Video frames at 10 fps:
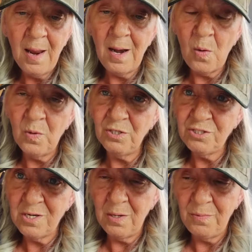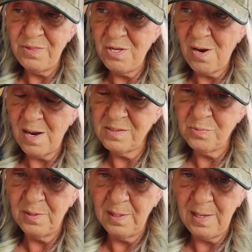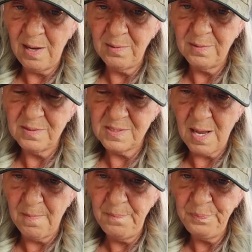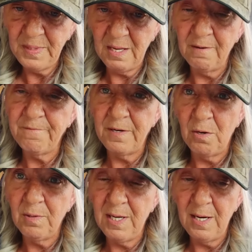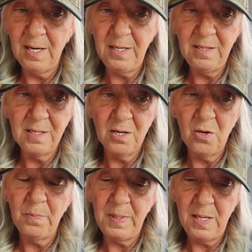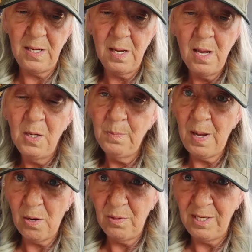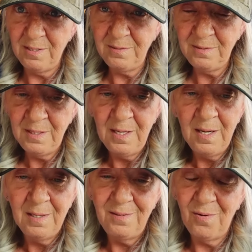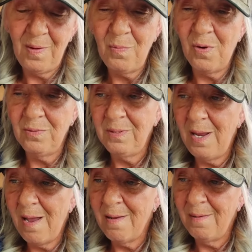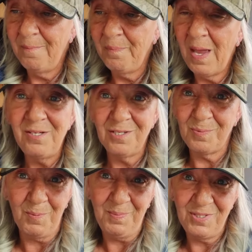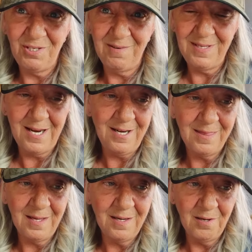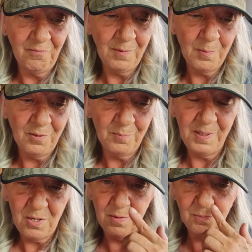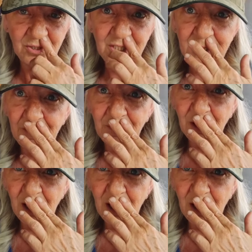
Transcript: And I will share it with you guys when I get some. And if I don't get any, then I'll be pouting. No, I won't. I just won't be sharing anything and everyone will be going, she never